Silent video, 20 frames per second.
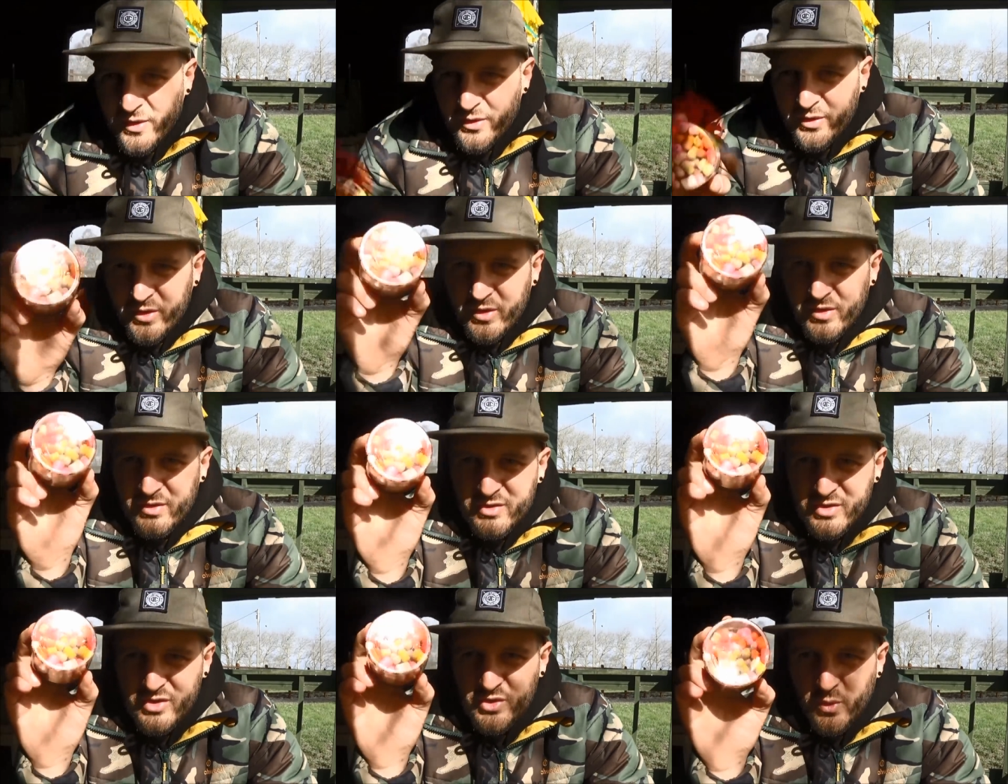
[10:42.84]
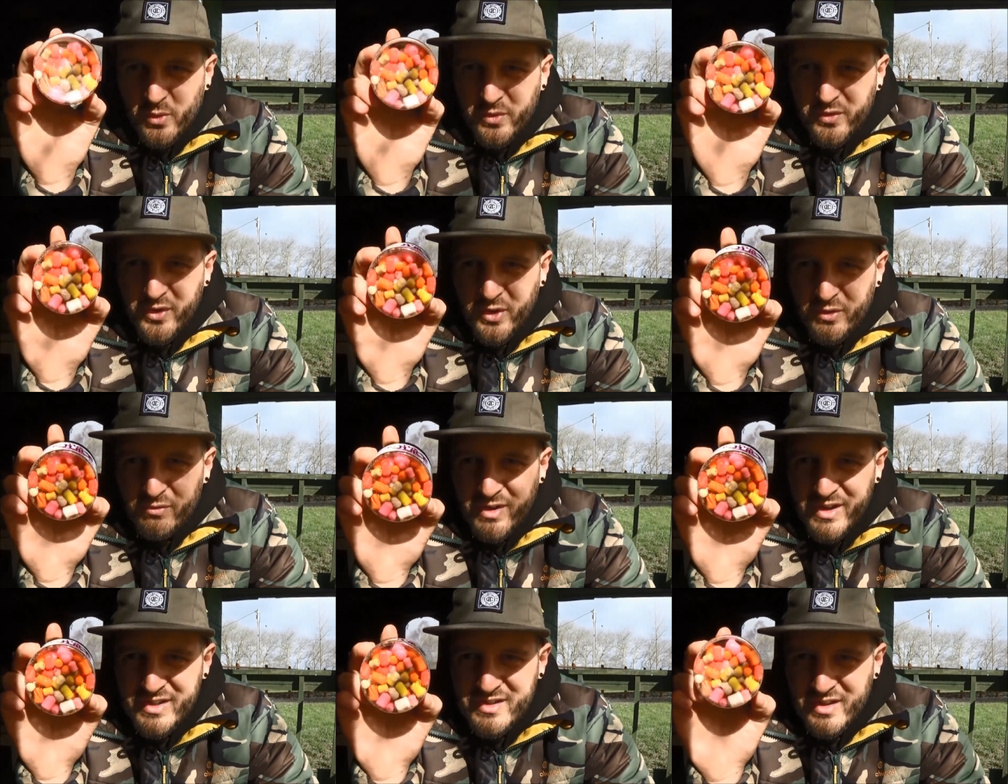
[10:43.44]
the sort of
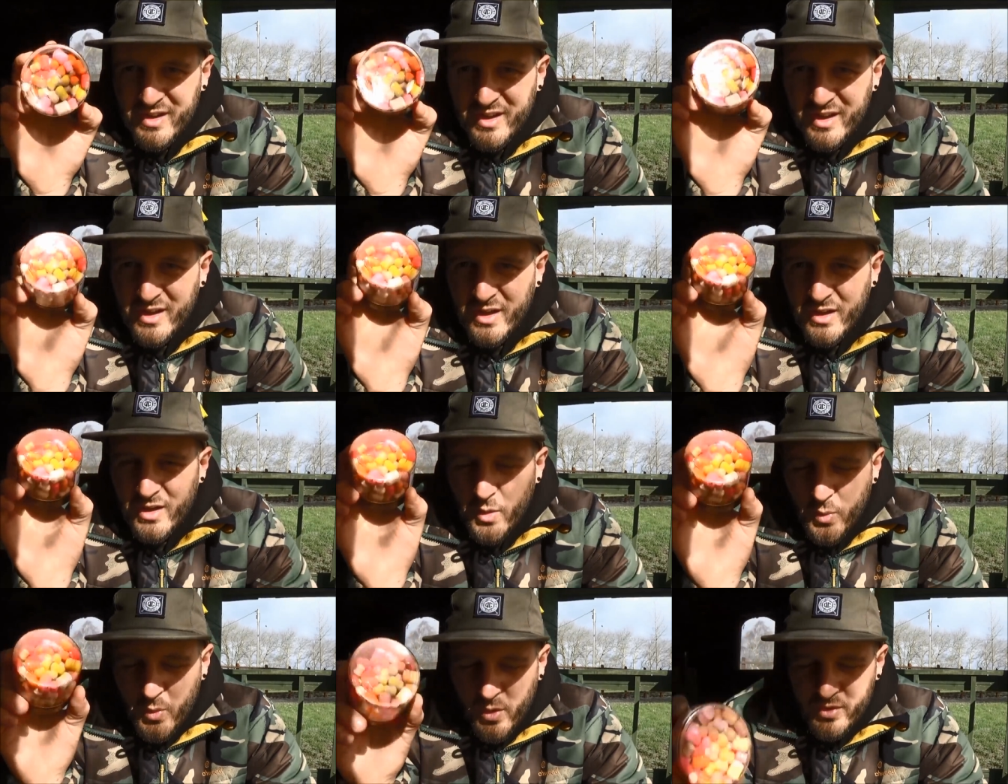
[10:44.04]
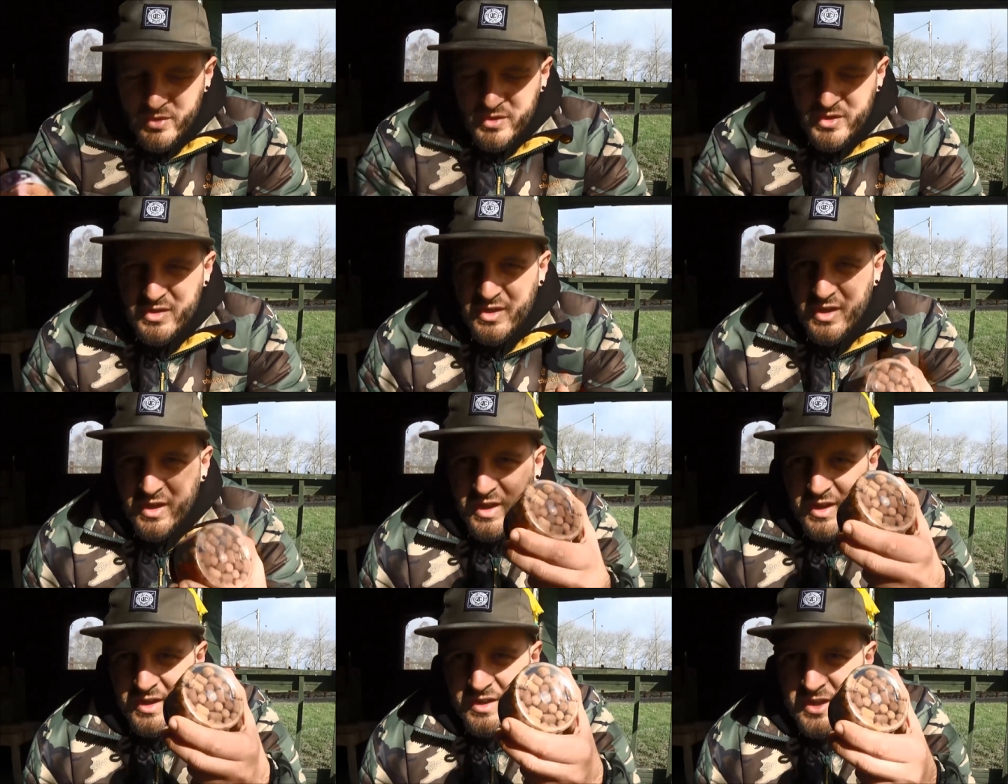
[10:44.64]
fluorescent-y colour ones.
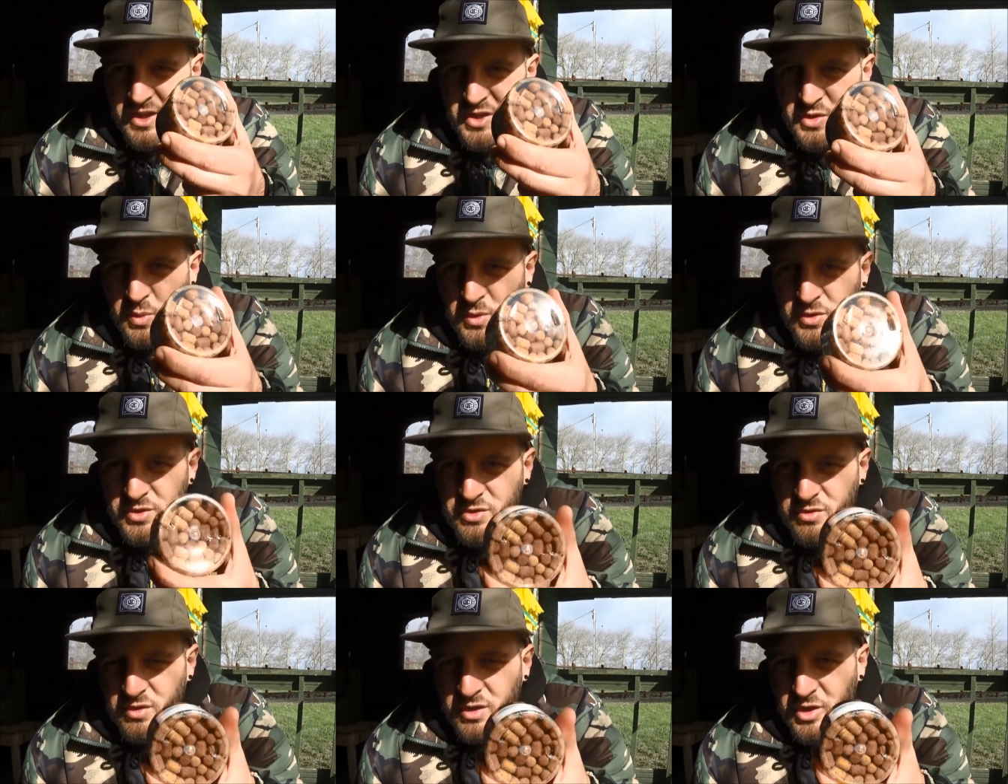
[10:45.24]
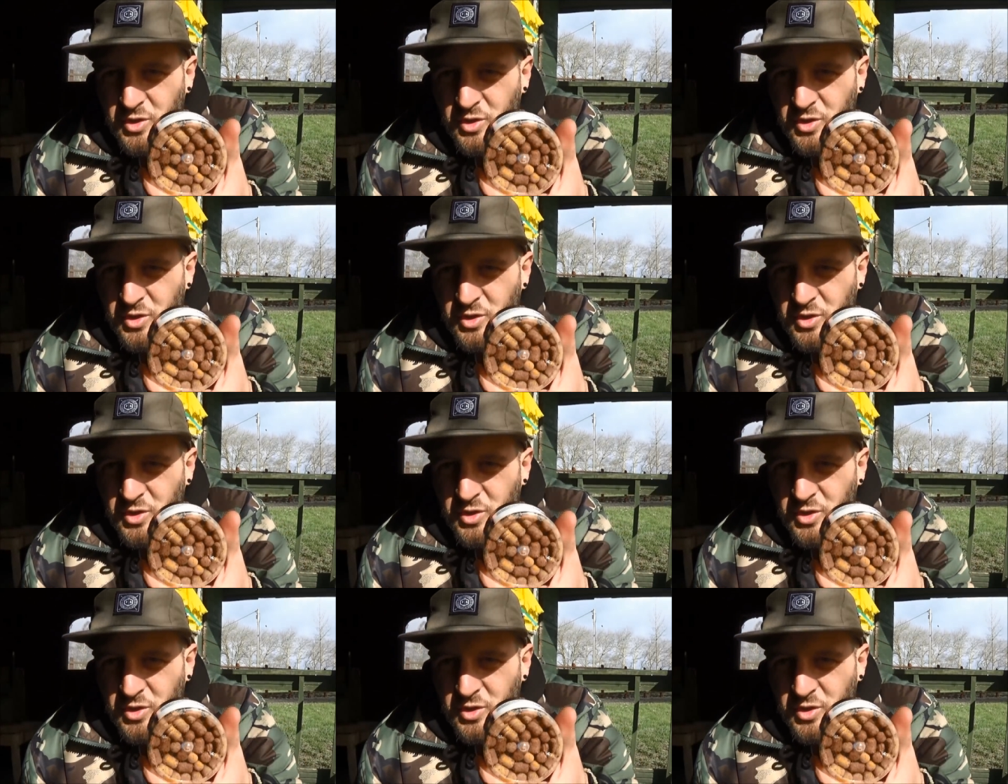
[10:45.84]
These ones are a